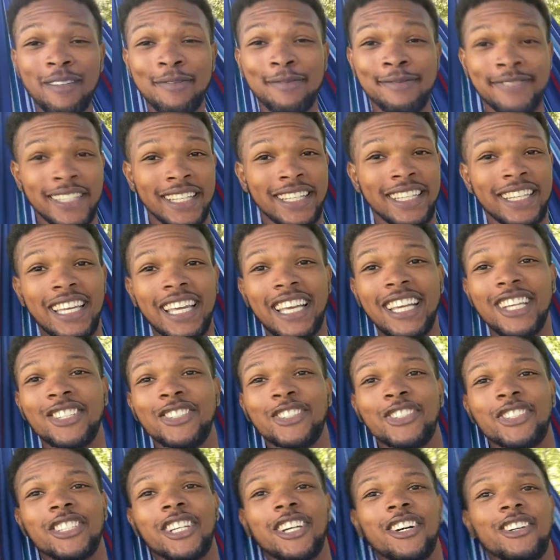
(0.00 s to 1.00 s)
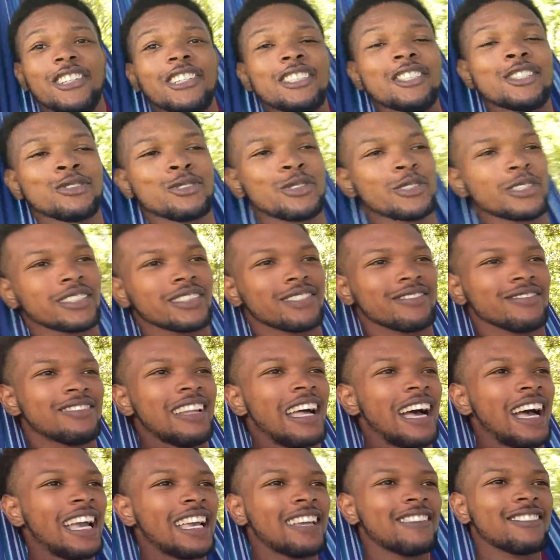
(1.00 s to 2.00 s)
I'm feeling the energy on this one.
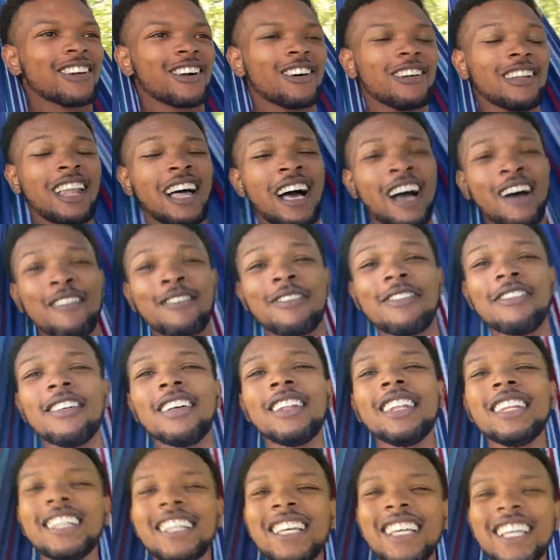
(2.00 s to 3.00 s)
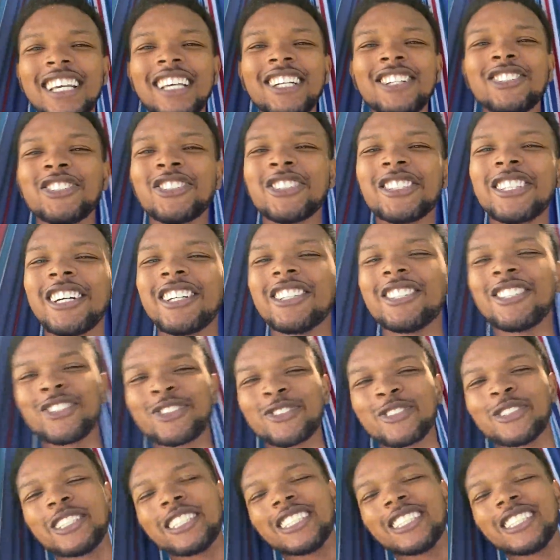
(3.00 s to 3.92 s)
Not even gonna lie, I'm feeling the energy on this one.